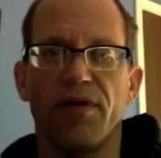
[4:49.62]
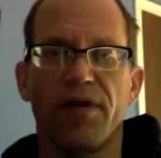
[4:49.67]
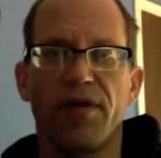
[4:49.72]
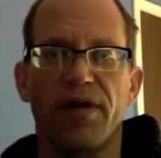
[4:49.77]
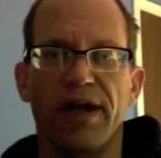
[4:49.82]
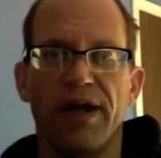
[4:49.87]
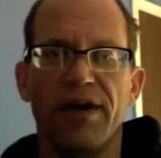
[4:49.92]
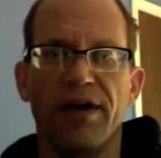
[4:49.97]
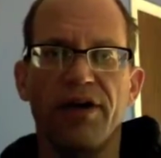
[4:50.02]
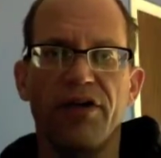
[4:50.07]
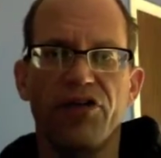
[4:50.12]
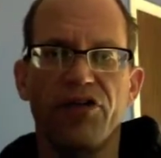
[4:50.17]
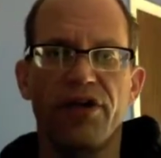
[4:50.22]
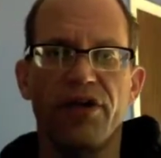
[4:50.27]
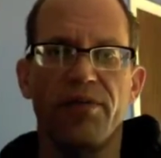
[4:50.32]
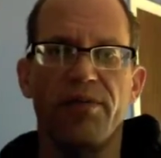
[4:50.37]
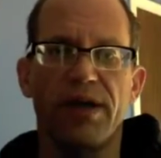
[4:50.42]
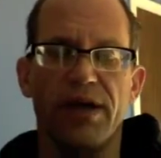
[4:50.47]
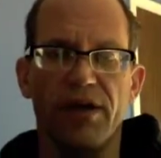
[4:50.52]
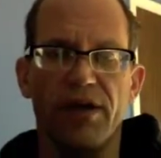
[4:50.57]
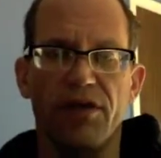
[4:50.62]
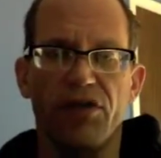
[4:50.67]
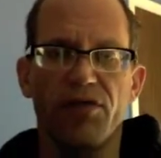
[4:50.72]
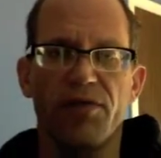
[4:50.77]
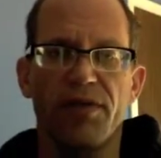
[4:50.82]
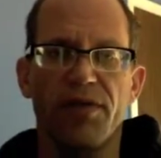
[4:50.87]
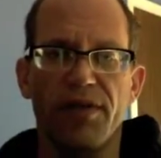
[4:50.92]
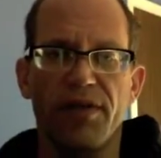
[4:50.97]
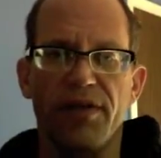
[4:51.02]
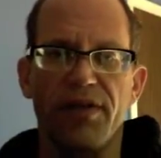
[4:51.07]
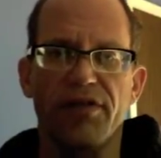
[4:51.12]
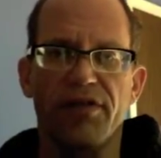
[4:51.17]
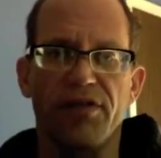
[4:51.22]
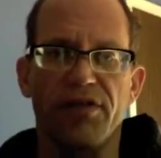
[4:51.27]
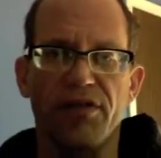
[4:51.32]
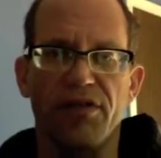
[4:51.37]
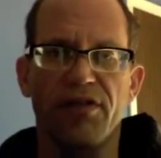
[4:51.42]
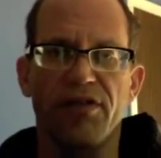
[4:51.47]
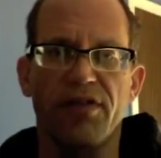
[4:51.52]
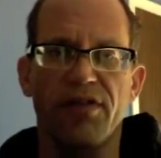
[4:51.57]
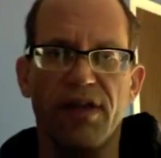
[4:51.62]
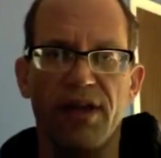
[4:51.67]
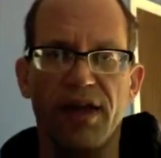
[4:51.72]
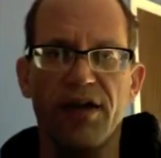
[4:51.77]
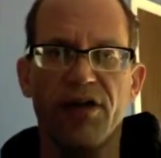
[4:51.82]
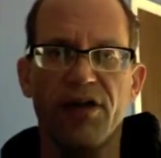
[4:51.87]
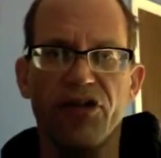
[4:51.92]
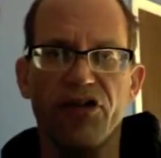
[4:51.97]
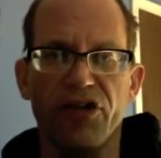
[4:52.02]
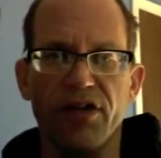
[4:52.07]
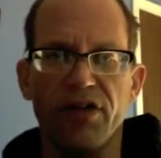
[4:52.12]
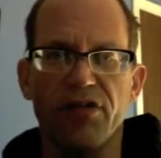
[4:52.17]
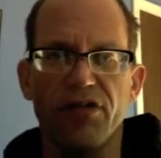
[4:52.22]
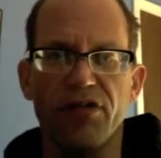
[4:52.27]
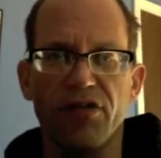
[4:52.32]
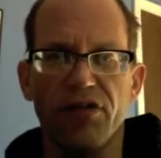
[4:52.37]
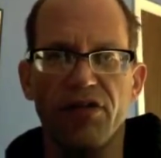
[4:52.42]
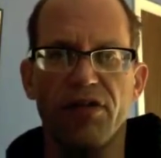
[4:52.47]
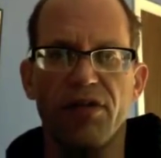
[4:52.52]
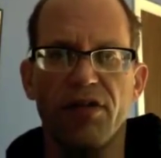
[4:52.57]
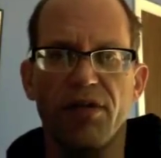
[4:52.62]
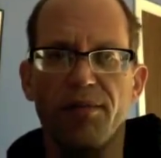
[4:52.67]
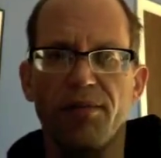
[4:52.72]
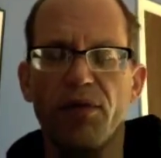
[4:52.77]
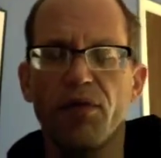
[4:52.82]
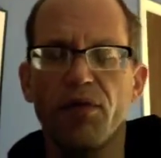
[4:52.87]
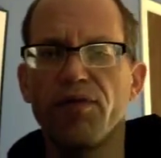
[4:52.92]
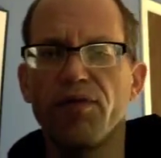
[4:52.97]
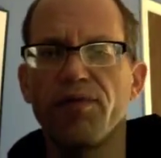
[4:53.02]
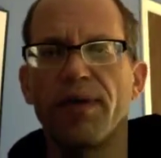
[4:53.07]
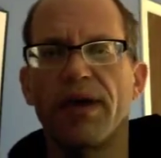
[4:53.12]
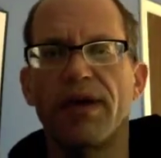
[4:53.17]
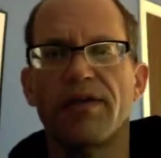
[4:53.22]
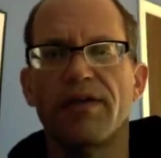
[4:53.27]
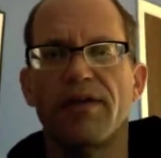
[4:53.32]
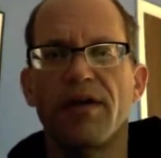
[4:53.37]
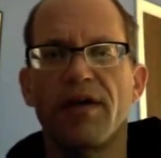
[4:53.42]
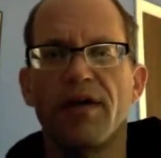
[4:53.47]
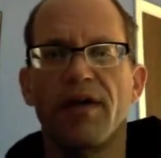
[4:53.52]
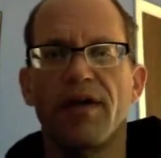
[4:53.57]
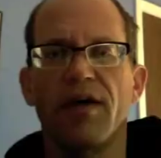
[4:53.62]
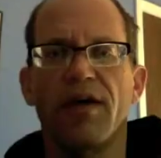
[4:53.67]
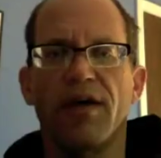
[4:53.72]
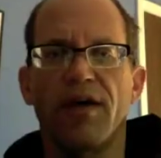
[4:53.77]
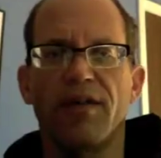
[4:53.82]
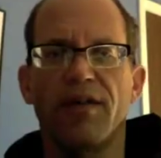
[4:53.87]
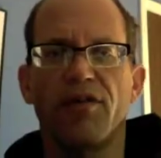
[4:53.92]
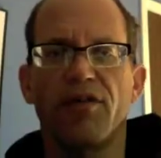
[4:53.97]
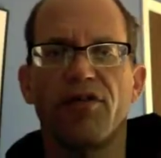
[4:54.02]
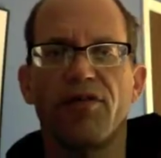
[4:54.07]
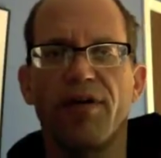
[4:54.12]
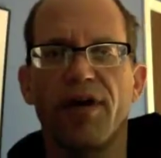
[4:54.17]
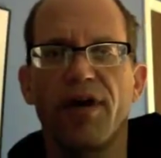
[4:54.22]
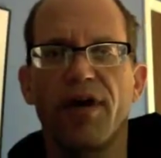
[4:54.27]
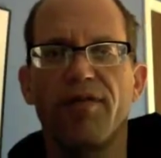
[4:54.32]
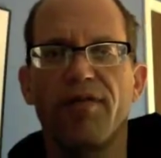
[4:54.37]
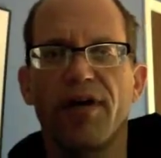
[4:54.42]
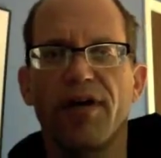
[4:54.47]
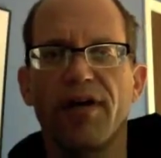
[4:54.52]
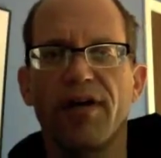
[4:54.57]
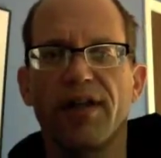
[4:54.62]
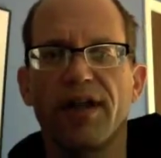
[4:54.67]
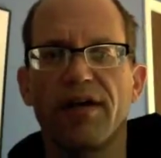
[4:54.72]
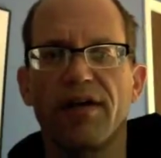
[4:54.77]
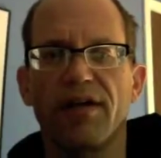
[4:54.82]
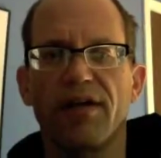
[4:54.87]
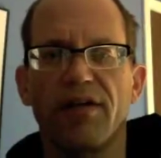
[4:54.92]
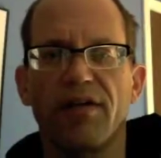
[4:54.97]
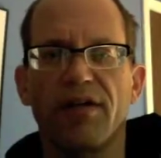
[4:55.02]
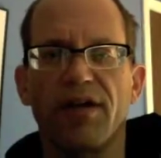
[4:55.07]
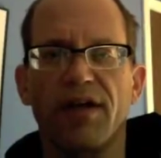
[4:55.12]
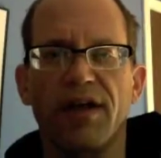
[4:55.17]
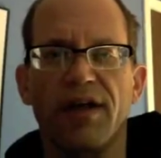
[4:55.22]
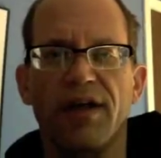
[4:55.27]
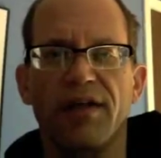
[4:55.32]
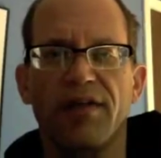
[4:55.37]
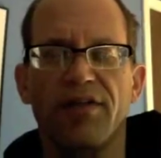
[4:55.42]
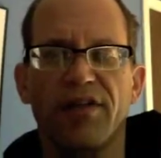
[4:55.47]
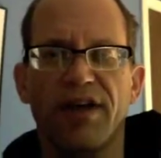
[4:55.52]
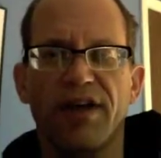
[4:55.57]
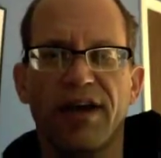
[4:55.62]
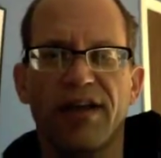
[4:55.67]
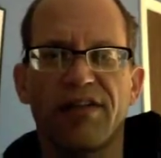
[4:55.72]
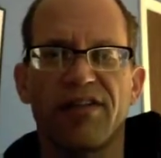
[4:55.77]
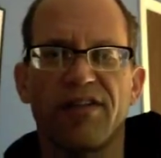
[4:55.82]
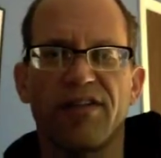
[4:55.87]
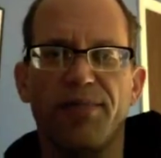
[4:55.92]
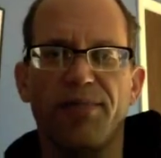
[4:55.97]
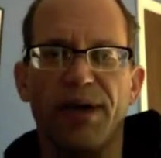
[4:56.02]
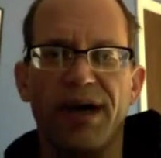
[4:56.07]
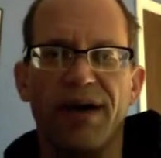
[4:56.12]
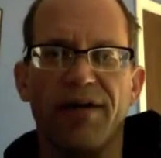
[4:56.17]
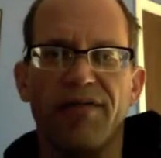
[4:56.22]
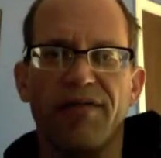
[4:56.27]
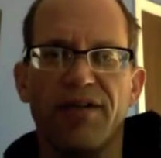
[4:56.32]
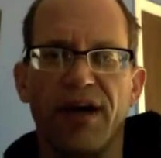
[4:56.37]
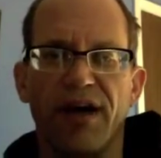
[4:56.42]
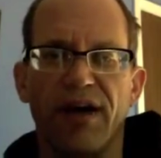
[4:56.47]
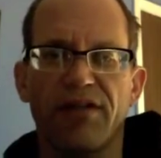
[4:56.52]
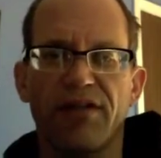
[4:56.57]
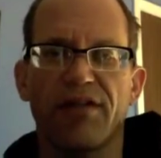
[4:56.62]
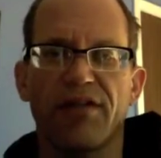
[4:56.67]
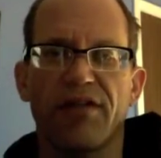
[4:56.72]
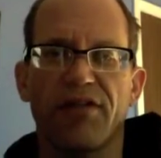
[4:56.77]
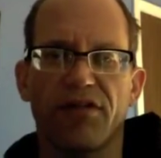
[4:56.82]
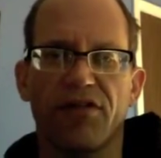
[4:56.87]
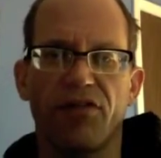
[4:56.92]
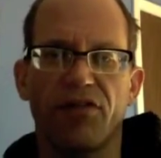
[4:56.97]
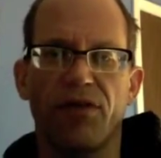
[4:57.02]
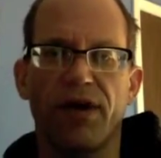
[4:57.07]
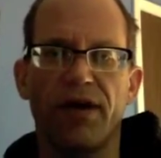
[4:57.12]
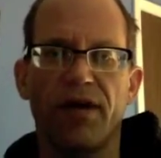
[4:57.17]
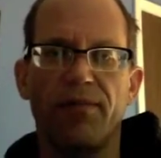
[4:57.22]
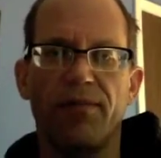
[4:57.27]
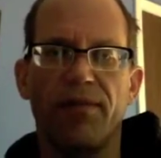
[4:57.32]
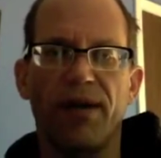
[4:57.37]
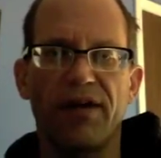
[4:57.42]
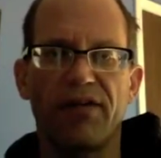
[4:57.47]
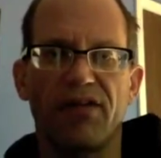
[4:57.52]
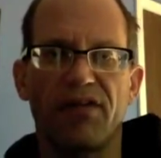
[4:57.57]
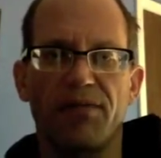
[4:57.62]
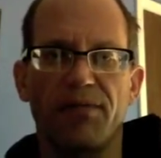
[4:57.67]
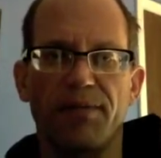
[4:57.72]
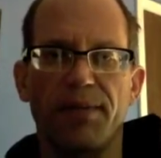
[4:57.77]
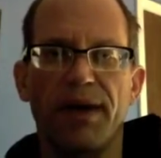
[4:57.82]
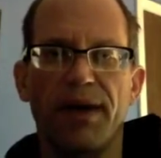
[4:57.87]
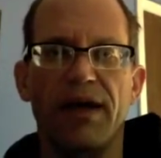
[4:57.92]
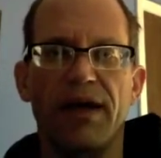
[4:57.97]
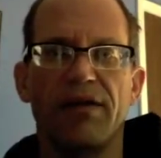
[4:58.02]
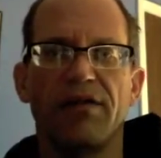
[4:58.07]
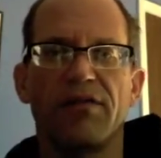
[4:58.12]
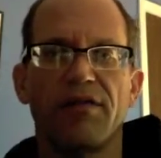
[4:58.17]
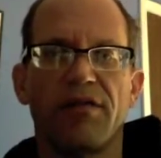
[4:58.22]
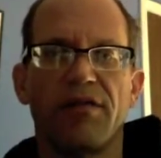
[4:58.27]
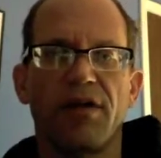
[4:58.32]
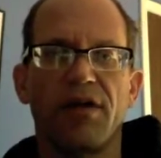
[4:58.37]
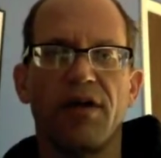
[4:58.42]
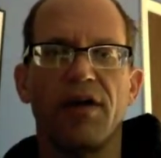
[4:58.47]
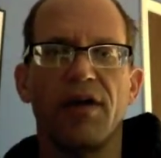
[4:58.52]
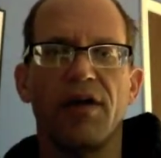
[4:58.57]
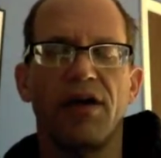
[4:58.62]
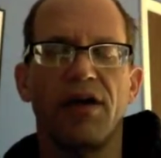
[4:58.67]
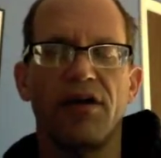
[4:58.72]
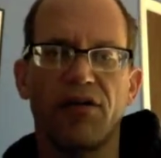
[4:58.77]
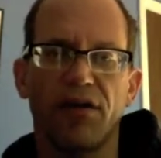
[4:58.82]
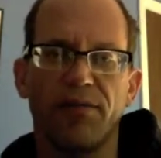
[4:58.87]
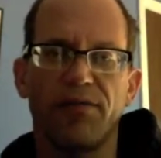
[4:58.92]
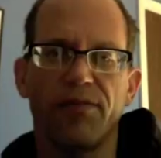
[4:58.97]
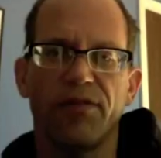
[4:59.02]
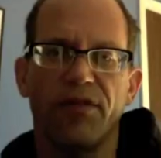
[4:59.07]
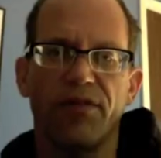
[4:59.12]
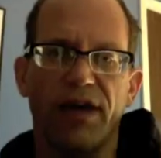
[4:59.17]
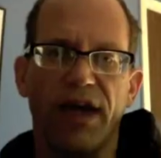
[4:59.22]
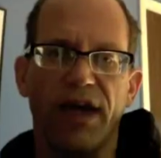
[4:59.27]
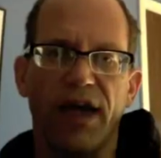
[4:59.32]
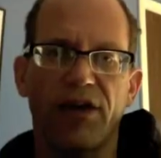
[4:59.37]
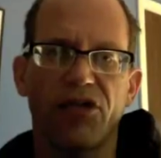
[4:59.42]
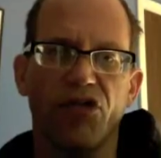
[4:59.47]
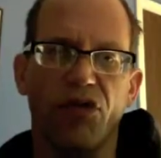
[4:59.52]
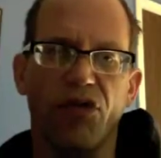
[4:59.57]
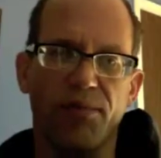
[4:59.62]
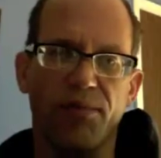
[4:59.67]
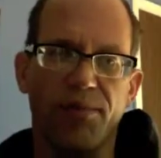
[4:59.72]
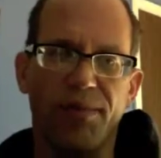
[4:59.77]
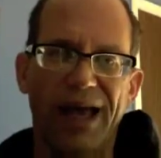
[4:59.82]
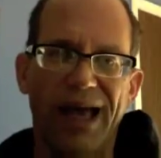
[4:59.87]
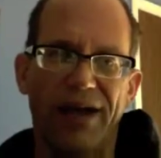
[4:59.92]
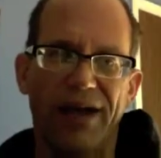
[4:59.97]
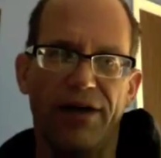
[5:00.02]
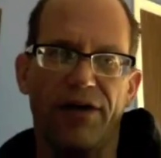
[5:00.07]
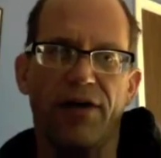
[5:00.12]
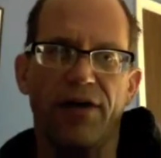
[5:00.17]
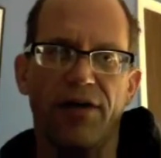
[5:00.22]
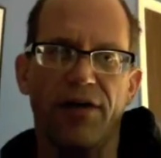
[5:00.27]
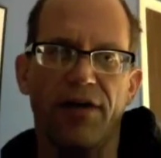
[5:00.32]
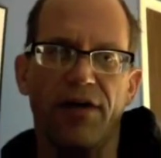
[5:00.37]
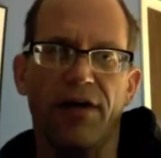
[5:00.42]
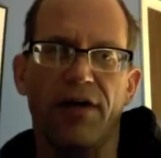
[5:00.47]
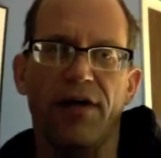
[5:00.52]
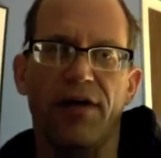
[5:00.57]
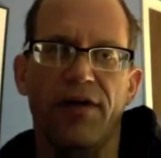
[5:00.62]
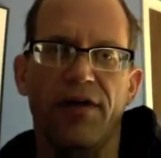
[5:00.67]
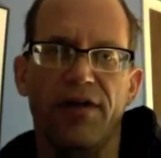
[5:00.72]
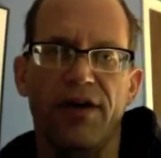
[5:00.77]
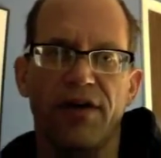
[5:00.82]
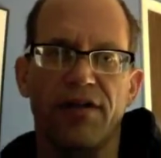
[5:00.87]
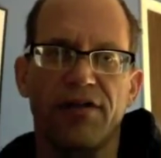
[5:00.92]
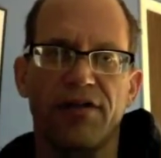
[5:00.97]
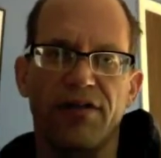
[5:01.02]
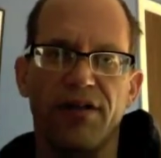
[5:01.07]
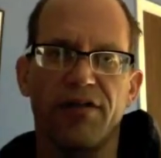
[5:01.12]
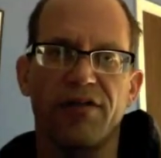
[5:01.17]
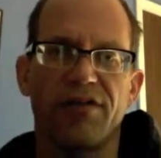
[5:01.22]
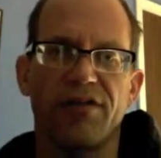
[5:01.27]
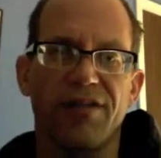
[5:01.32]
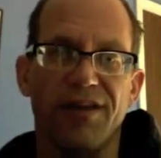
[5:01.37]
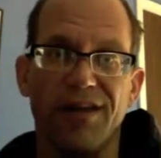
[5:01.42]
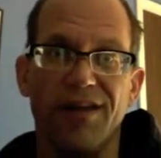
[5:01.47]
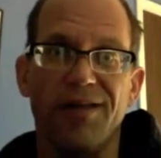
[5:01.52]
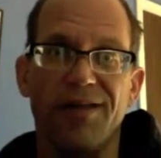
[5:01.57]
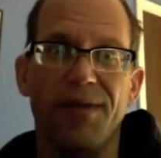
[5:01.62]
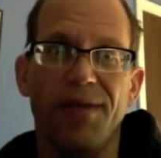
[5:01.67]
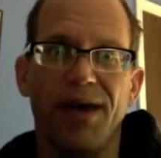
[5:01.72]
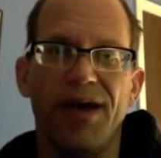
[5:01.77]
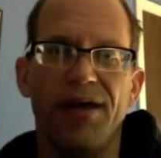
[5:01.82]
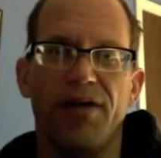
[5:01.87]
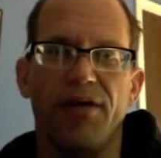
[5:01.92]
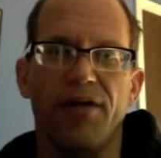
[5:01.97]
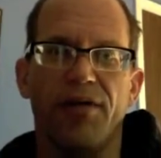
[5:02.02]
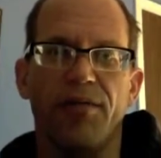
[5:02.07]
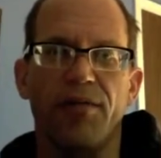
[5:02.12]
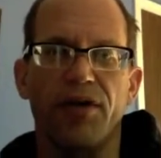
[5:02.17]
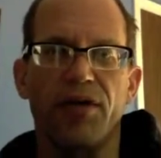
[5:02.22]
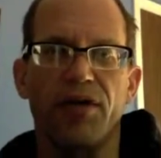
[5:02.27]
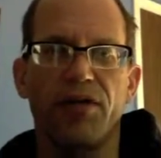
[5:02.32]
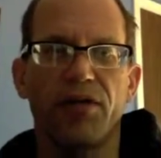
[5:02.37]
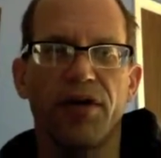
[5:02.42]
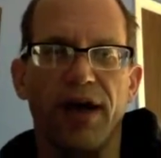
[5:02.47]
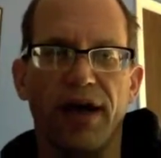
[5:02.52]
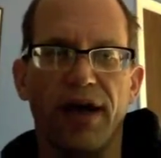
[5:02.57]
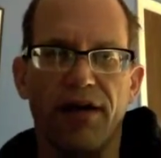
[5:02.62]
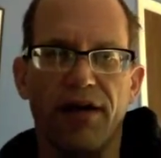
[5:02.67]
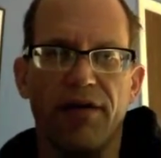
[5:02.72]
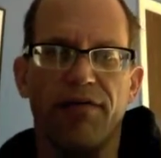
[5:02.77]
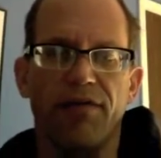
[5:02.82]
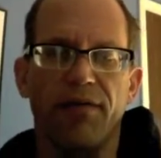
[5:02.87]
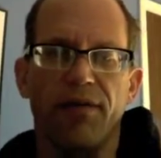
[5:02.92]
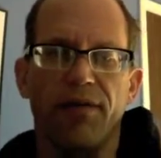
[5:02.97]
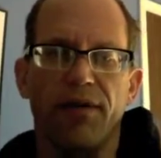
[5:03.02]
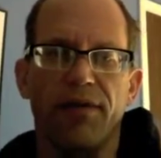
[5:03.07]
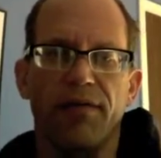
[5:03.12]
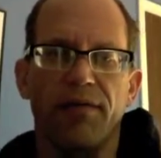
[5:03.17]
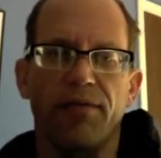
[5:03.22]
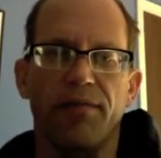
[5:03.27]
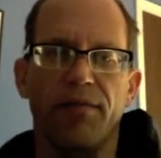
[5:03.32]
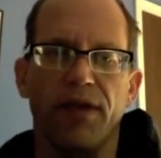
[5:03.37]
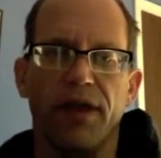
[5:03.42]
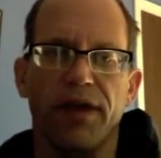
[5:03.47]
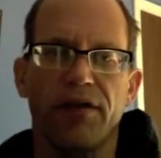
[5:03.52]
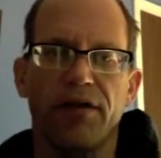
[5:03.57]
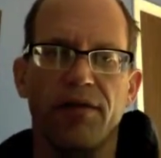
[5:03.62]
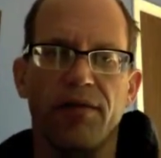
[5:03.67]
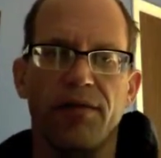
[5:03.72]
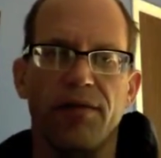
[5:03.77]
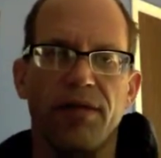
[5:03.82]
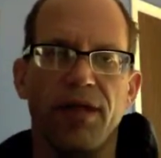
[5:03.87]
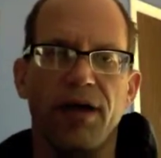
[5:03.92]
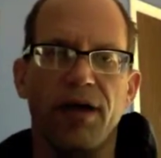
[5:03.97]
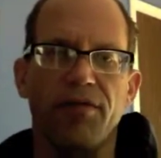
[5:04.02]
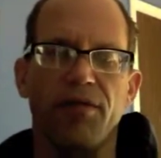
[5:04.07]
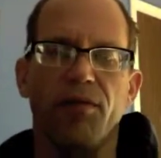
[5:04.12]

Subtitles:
energy beings. This is energy. This is the movement. And there's very, very little. It's like a speck of dust surrounded by space in terms of the actual matter that exists in matter when you look at it from a molecular level.